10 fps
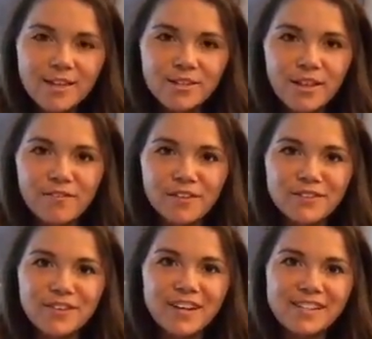So that
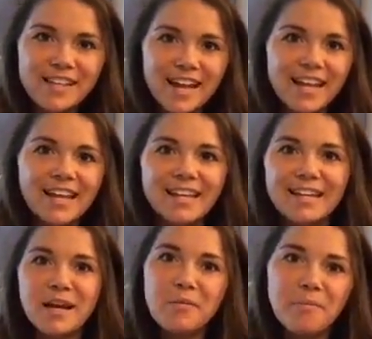feels very exciting.
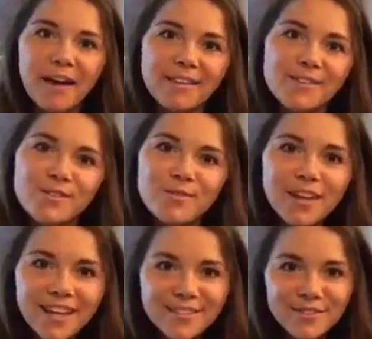Gonna unpack the
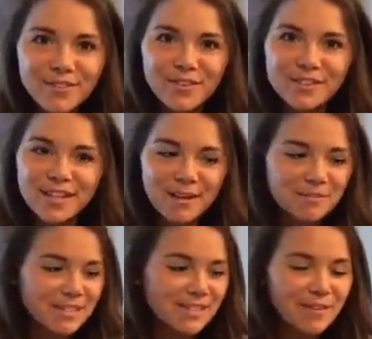suitcase for the first time
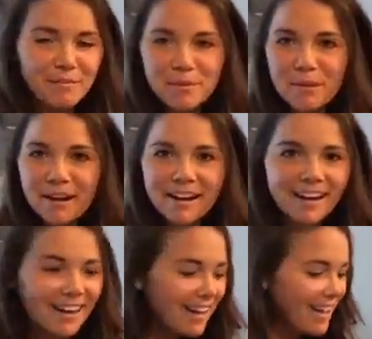since
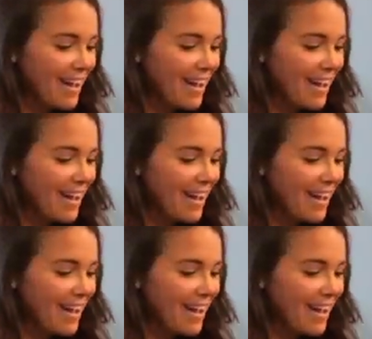February,